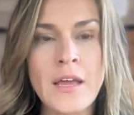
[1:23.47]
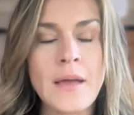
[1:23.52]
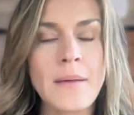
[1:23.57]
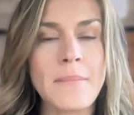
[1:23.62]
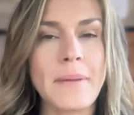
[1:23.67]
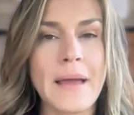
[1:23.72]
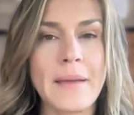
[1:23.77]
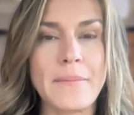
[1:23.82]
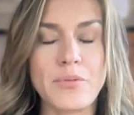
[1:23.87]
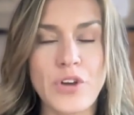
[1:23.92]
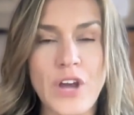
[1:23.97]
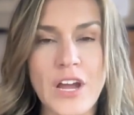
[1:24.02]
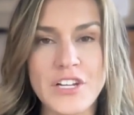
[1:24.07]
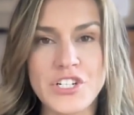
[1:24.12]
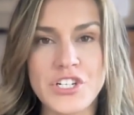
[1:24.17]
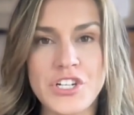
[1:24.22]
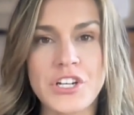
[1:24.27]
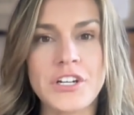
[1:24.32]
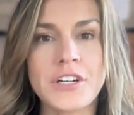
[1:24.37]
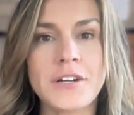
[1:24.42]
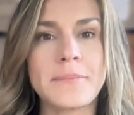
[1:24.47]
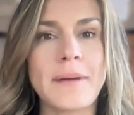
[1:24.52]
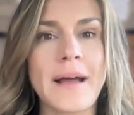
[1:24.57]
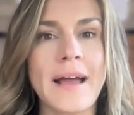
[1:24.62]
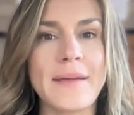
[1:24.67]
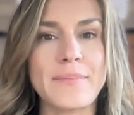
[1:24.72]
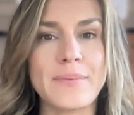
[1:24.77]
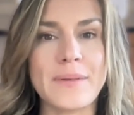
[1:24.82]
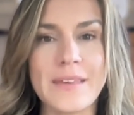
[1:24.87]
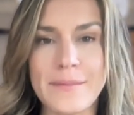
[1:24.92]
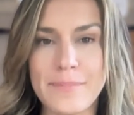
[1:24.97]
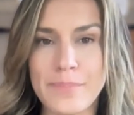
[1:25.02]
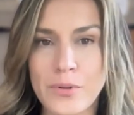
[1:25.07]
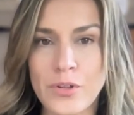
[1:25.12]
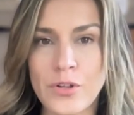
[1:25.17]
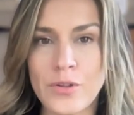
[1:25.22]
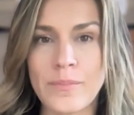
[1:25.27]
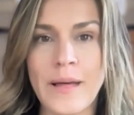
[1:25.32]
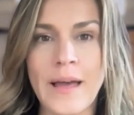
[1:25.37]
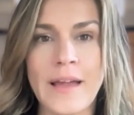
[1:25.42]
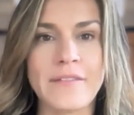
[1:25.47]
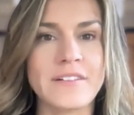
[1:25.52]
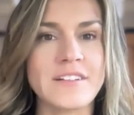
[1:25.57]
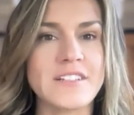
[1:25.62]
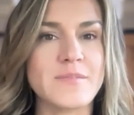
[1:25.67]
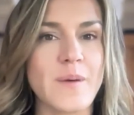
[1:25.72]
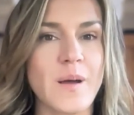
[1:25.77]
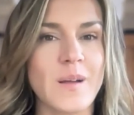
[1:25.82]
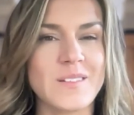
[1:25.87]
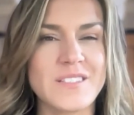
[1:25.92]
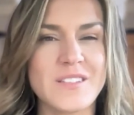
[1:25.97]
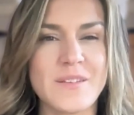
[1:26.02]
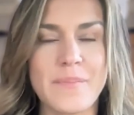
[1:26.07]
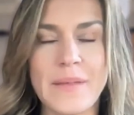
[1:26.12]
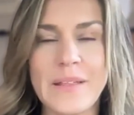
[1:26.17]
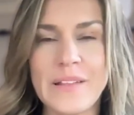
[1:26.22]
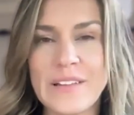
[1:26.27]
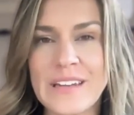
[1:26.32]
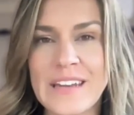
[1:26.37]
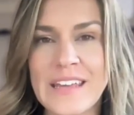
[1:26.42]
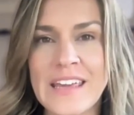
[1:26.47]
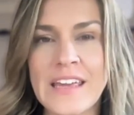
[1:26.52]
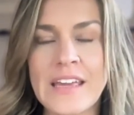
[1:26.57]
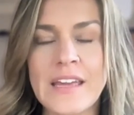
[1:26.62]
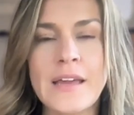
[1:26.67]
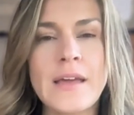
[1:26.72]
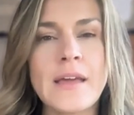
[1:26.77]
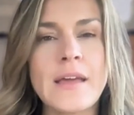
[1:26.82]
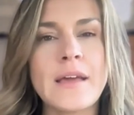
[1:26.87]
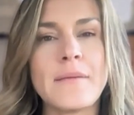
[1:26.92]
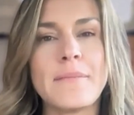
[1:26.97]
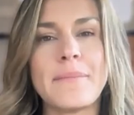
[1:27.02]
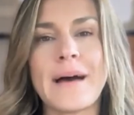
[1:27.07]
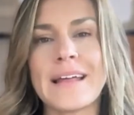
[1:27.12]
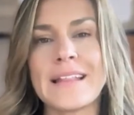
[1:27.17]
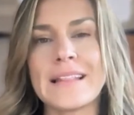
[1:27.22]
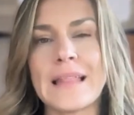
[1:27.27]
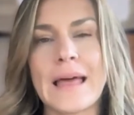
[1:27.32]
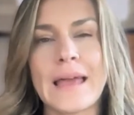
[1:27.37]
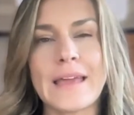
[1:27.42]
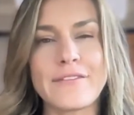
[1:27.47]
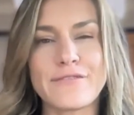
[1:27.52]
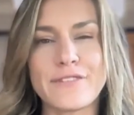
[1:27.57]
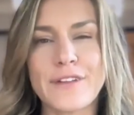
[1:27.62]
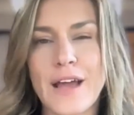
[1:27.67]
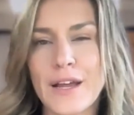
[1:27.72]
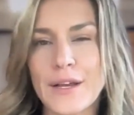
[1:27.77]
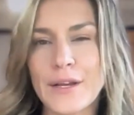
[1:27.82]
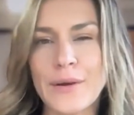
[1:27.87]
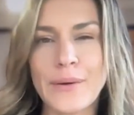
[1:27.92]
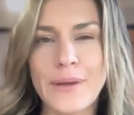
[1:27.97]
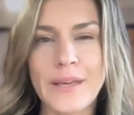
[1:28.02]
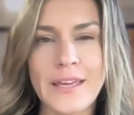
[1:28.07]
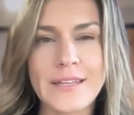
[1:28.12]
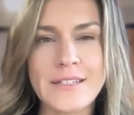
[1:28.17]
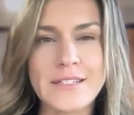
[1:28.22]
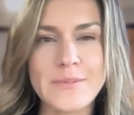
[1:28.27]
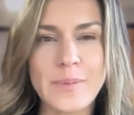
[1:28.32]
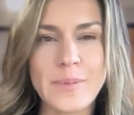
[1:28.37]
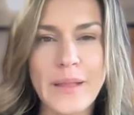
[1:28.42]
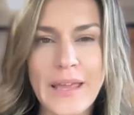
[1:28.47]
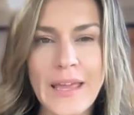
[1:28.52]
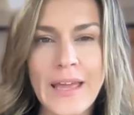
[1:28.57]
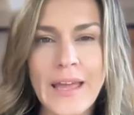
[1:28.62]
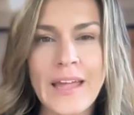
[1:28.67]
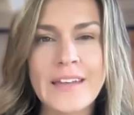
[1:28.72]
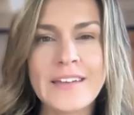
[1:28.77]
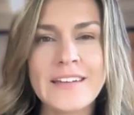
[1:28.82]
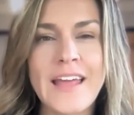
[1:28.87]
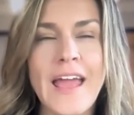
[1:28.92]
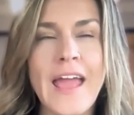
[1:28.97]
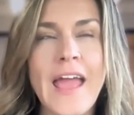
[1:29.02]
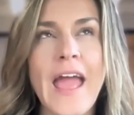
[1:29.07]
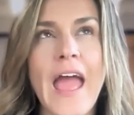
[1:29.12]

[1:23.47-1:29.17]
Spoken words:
By pressure, by people, by responsibility, by life not going as planned.